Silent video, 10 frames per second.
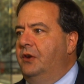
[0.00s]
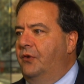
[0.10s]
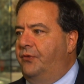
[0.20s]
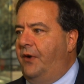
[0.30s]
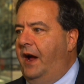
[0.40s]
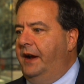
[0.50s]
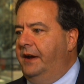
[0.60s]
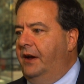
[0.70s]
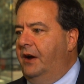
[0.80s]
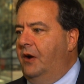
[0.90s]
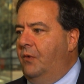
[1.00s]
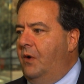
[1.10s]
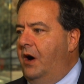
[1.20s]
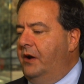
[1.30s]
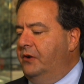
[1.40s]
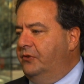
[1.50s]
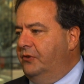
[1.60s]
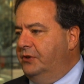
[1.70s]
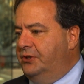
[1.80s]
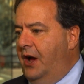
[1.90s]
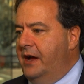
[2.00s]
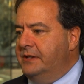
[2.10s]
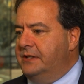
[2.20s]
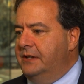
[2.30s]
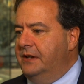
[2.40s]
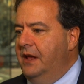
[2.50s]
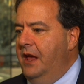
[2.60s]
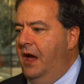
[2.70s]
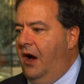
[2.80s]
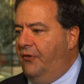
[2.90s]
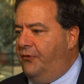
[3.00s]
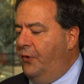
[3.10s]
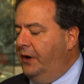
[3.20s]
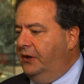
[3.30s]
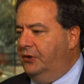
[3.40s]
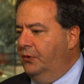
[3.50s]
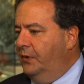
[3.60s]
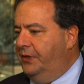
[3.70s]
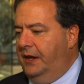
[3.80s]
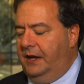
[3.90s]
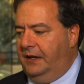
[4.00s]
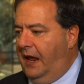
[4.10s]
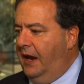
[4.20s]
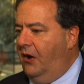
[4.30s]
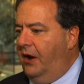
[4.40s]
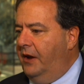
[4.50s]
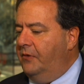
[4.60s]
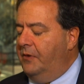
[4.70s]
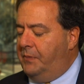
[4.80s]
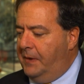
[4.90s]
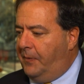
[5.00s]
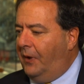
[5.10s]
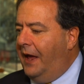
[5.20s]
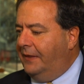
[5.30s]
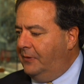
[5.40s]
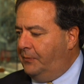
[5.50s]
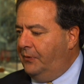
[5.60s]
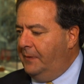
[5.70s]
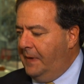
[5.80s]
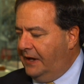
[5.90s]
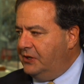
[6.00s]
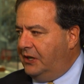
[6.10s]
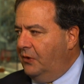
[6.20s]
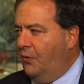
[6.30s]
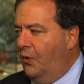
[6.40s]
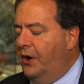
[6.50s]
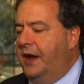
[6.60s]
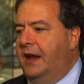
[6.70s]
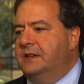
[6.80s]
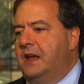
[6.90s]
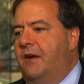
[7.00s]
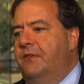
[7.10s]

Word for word: you know, find a, a, Waters or Johnson. A 42 with any date on it. The people like the pre-Mexican War dates,